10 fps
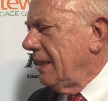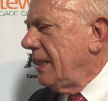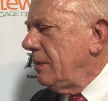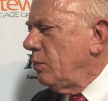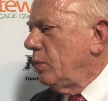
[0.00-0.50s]

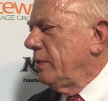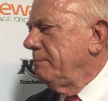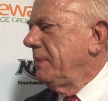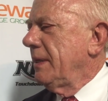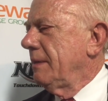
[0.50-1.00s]
He
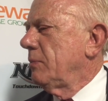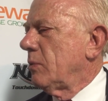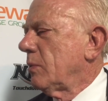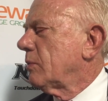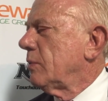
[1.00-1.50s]
wouldn't be able
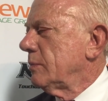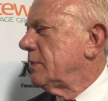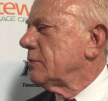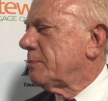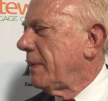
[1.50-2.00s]
to recruit
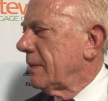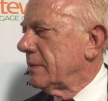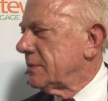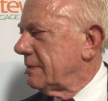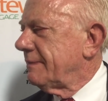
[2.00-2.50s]
those
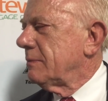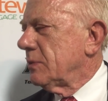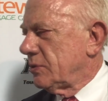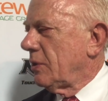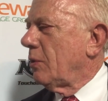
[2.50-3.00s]
players if it
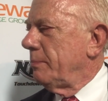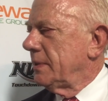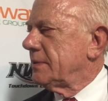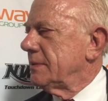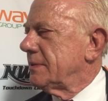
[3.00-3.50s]
was all
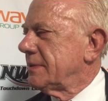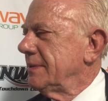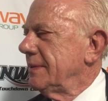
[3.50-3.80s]
business.